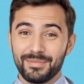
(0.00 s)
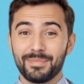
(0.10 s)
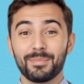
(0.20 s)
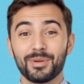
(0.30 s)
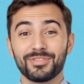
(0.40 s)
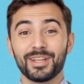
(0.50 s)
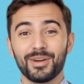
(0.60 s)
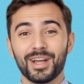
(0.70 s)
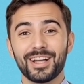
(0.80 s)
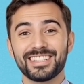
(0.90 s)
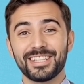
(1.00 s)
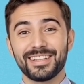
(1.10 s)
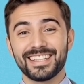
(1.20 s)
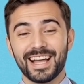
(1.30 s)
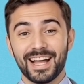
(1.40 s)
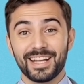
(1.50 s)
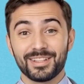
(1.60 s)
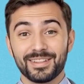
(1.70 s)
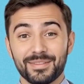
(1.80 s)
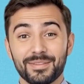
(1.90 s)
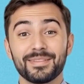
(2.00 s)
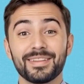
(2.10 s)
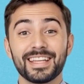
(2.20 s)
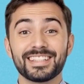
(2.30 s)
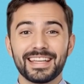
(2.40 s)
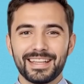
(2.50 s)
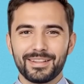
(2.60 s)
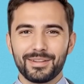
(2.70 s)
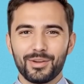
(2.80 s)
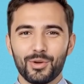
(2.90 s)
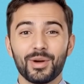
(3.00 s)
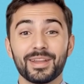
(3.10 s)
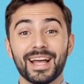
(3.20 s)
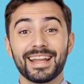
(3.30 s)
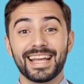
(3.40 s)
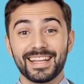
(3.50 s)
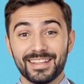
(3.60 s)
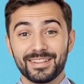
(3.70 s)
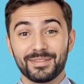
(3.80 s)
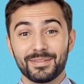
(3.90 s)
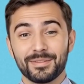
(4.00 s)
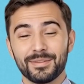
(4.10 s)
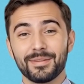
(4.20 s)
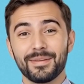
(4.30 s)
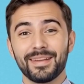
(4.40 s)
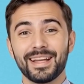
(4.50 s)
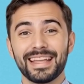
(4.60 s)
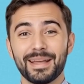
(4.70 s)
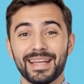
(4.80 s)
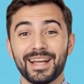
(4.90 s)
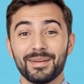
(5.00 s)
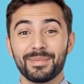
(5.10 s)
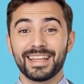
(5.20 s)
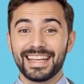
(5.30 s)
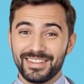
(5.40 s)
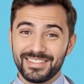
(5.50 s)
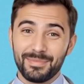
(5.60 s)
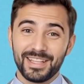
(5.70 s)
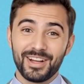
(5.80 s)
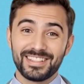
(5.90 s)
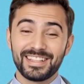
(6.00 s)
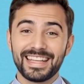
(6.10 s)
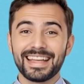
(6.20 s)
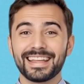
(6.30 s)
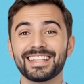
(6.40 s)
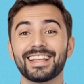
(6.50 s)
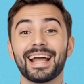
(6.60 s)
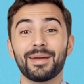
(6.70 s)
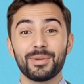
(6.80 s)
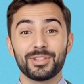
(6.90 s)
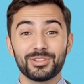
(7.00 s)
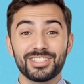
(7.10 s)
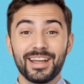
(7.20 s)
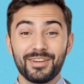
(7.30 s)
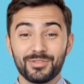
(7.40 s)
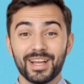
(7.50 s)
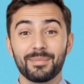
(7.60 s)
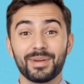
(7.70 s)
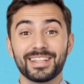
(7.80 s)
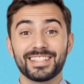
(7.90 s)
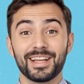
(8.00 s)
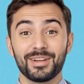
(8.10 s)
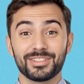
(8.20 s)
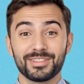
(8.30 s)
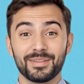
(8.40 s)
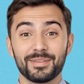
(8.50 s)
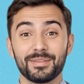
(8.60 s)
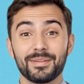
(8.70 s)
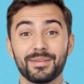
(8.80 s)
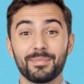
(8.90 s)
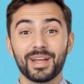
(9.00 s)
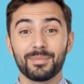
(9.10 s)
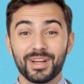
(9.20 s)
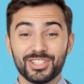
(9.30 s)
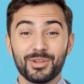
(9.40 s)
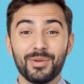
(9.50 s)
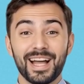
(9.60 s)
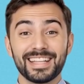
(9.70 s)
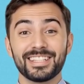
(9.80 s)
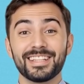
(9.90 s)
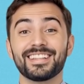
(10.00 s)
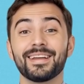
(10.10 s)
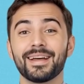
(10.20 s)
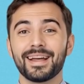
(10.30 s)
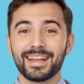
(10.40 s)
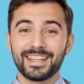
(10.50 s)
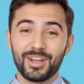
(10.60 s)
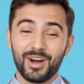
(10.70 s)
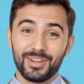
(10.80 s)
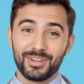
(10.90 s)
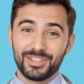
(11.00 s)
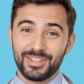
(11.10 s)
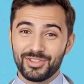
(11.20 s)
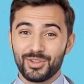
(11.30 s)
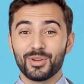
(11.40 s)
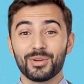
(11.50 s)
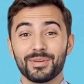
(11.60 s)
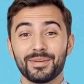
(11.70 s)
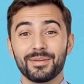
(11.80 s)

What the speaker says: People feel constantly tired, dizzy, or lightheaded. Anemia begins because the kidneys can't produce enough red blood cells. Blood pressure rises and is harder to control.